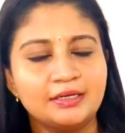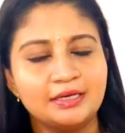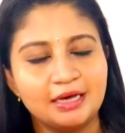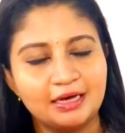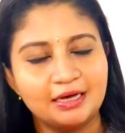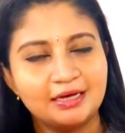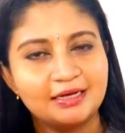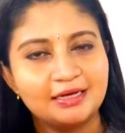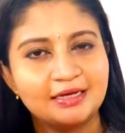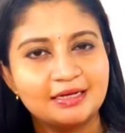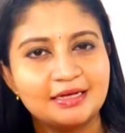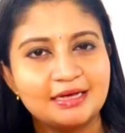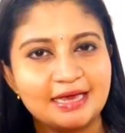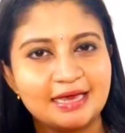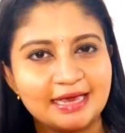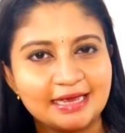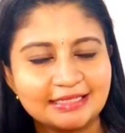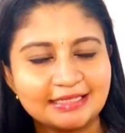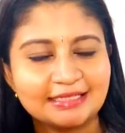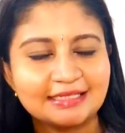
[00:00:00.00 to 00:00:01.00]
Yeah,
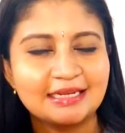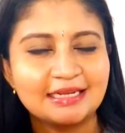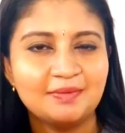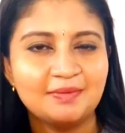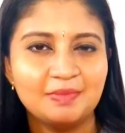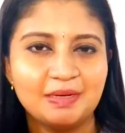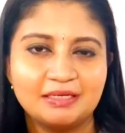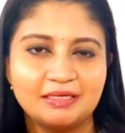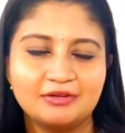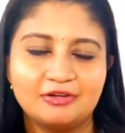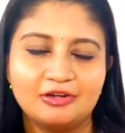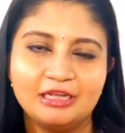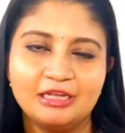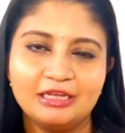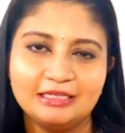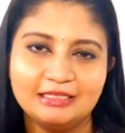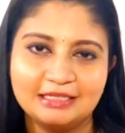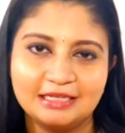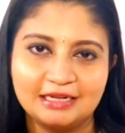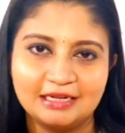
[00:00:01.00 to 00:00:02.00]

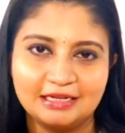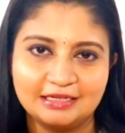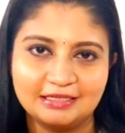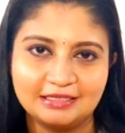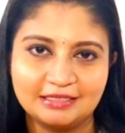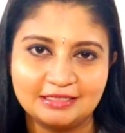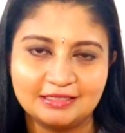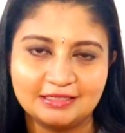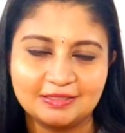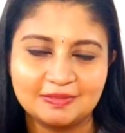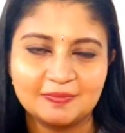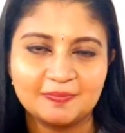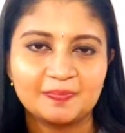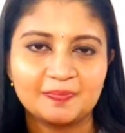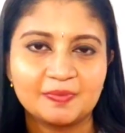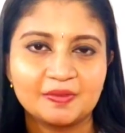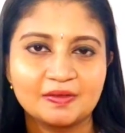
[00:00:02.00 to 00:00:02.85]
exclamatory sentences.